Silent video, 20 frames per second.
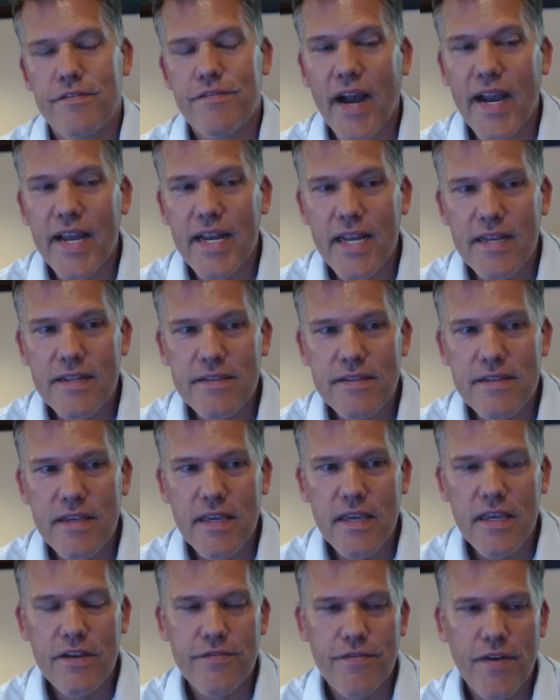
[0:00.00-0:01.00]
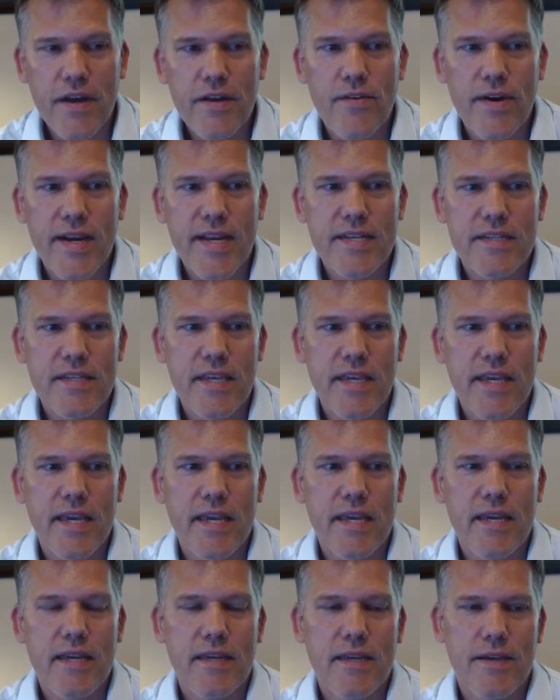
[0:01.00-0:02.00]
financing,
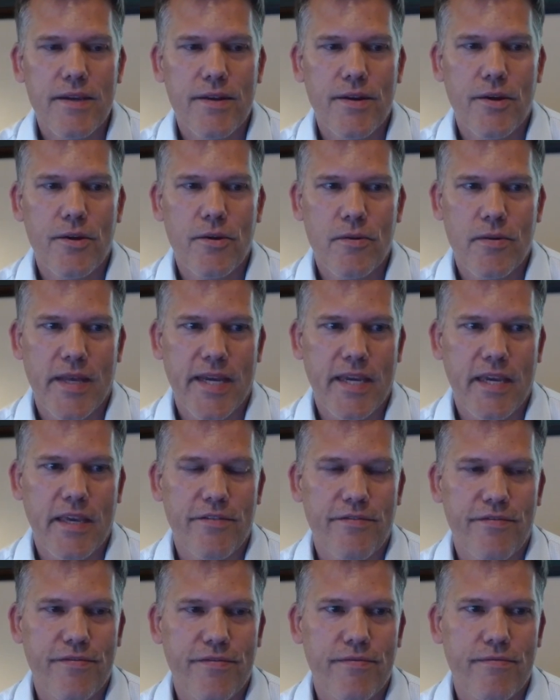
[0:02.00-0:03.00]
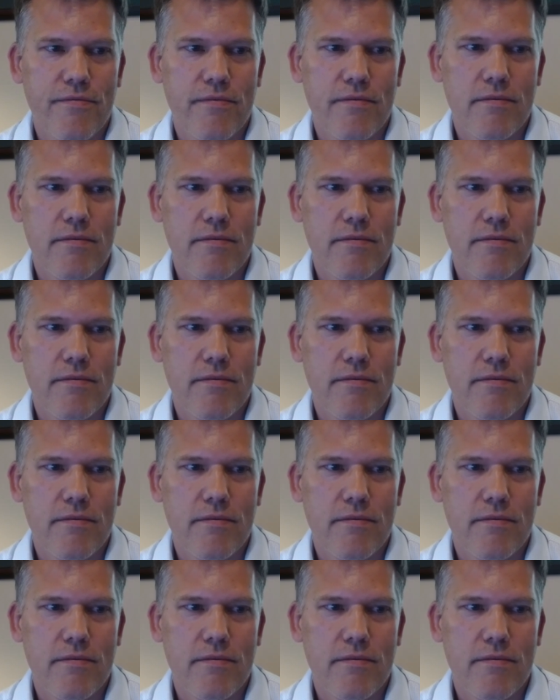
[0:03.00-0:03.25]
fundraising. Like if